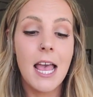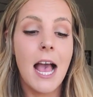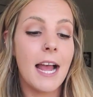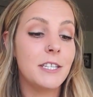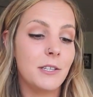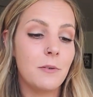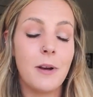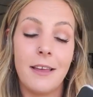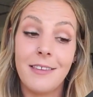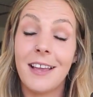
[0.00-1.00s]
I
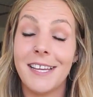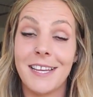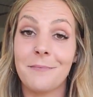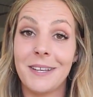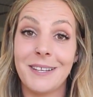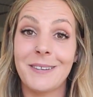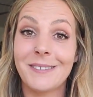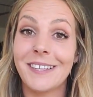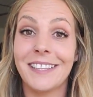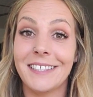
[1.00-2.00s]
think I am going to
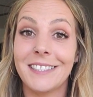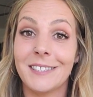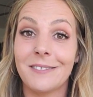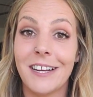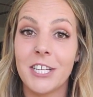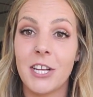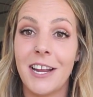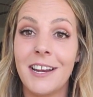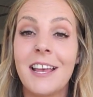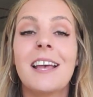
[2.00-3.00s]
go get this in the right
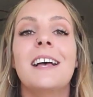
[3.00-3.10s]
shade.